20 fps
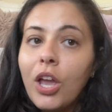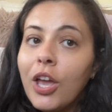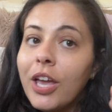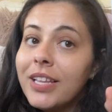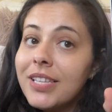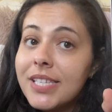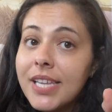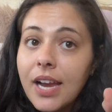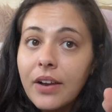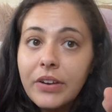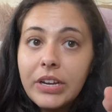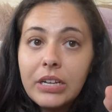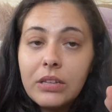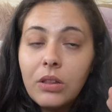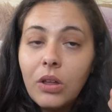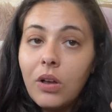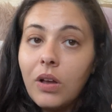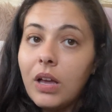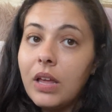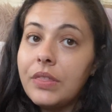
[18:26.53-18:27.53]
terry
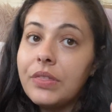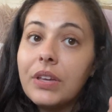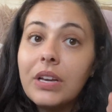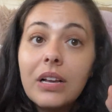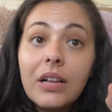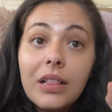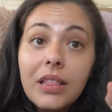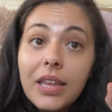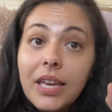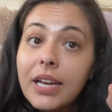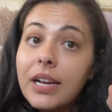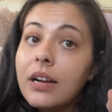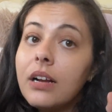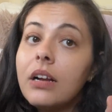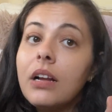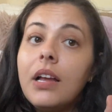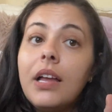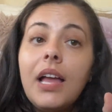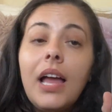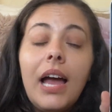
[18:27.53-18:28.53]
cloth, clear.
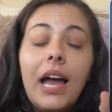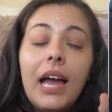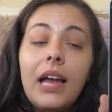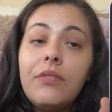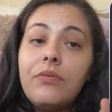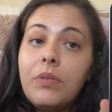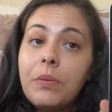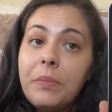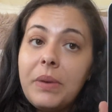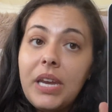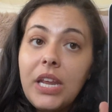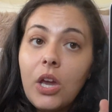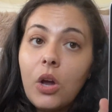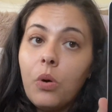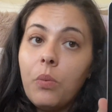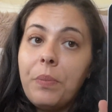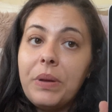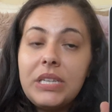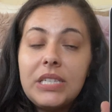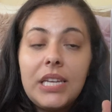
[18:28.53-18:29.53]
I have the mini
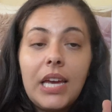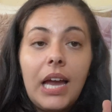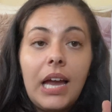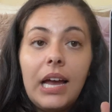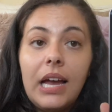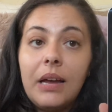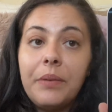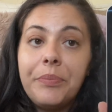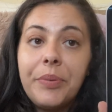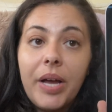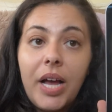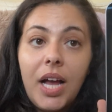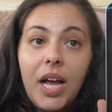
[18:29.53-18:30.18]
open top.